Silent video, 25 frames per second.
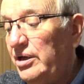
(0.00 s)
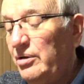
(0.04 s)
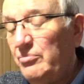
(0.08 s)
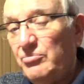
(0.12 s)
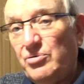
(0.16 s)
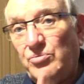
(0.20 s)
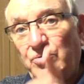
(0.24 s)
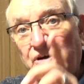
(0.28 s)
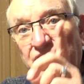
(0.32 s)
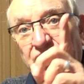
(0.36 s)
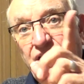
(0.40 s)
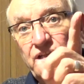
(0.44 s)

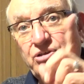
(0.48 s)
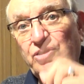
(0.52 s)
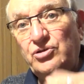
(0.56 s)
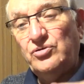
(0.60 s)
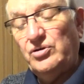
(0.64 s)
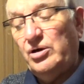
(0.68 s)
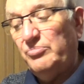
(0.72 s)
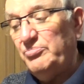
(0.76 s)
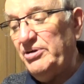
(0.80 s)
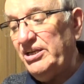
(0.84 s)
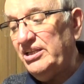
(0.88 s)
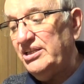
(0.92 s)
but what I'll do
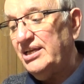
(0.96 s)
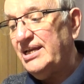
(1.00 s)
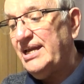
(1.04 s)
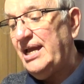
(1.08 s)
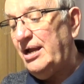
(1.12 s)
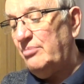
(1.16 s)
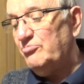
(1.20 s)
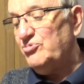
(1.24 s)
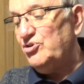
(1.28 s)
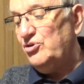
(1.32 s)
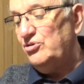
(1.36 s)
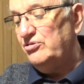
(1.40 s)
I'll bring the
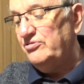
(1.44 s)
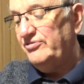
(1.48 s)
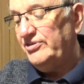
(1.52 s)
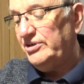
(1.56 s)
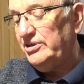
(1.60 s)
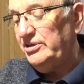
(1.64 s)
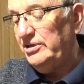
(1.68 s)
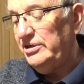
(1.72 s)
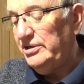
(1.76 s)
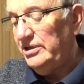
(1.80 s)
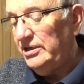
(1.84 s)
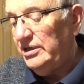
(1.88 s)
camera
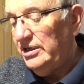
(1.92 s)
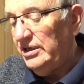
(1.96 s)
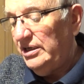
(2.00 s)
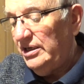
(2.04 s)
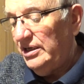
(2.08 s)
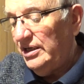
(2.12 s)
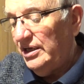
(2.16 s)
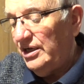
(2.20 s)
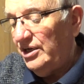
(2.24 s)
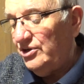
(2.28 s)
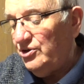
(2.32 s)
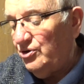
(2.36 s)
over
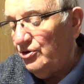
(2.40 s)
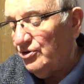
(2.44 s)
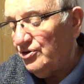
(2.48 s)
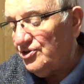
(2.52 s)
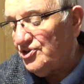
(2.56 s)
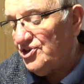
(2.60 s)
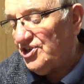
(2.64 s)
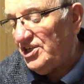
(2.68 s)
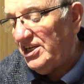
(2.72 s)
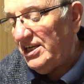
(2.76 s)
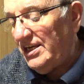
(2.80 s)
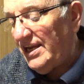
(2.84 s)
and you can
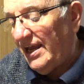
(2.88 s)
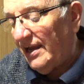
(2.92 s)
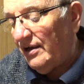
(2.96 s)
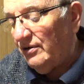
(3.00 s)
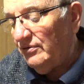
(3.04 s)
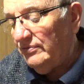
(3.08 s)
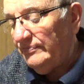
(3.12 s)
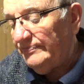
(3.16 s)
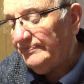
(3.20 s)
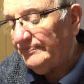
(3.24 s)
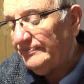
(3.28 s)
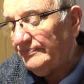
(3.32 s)
see now